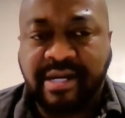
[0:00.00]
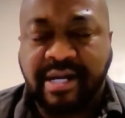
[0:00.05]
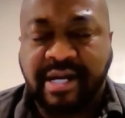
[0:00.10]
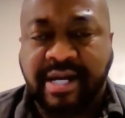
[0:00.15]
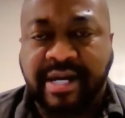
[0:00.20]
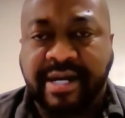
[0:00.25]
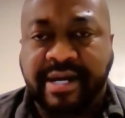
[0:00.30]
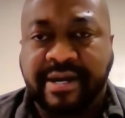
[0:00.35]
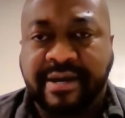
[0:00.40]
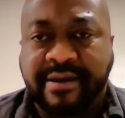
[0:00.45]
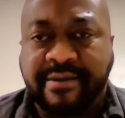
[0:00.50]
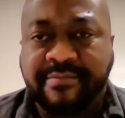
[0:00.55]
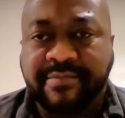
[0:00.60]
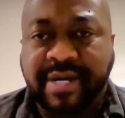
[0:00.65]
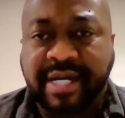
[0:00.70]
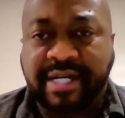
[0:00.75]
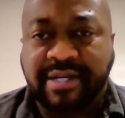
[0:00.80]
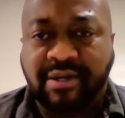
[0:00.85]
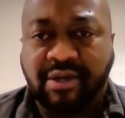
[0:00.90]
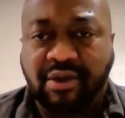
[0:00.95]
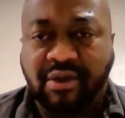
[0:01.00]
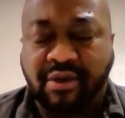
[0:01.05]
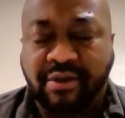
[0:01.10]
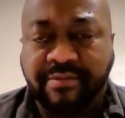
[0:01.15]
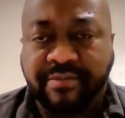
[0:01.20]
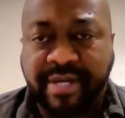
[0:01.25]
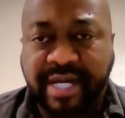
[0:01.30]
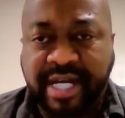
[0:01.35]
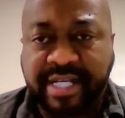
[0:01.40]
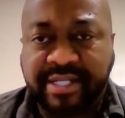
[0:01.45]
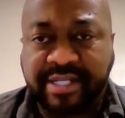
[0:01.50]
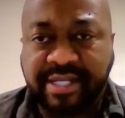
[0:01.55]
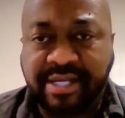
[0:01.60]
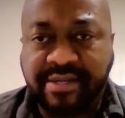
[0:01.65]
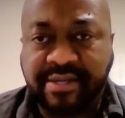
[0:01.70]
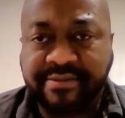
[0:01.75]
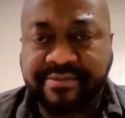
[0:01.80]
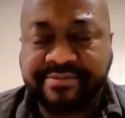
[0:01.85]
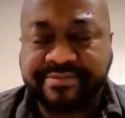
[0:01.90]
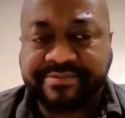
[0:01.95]
May the Lord bless
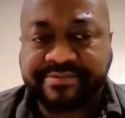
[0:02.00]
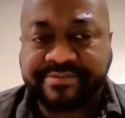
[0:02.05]
you,